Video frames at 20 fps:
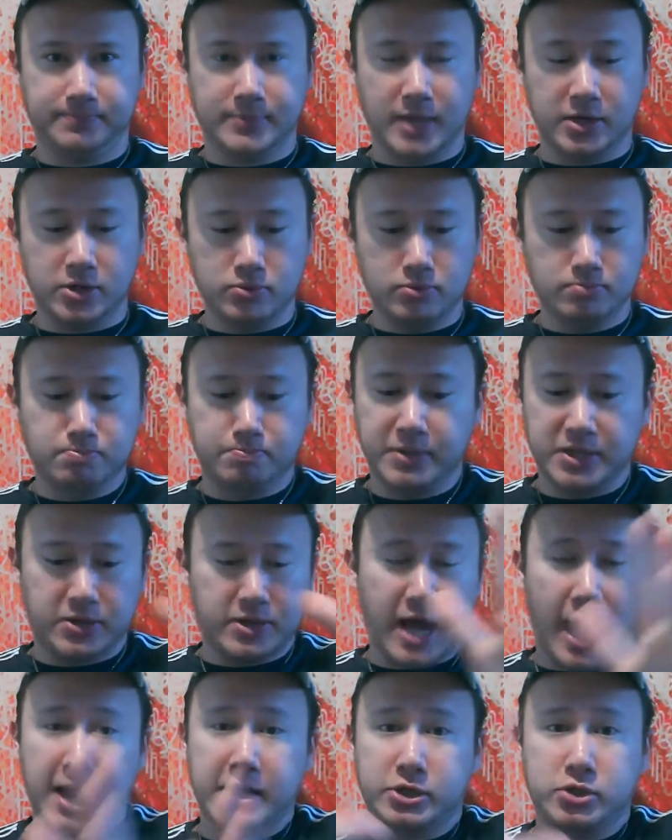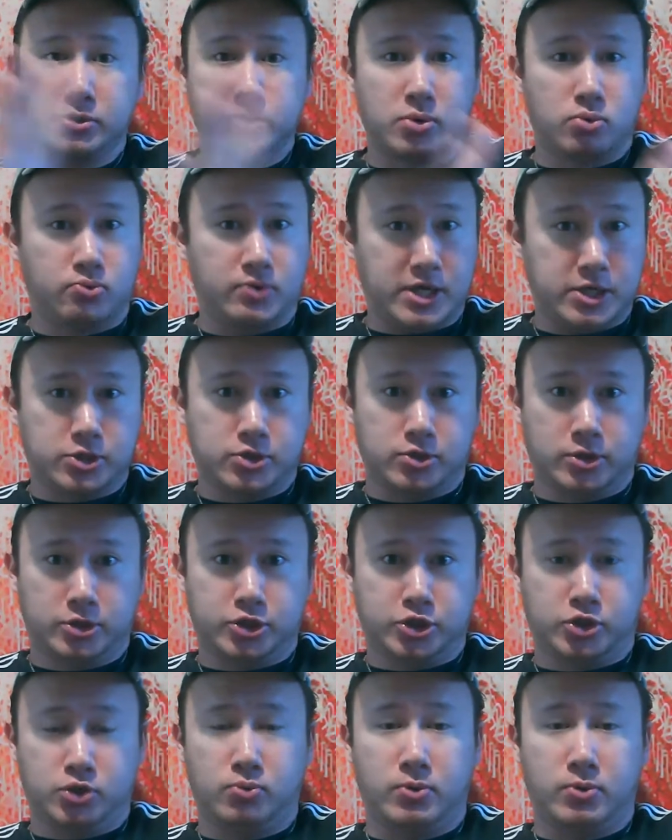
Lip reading: But you got to do the research to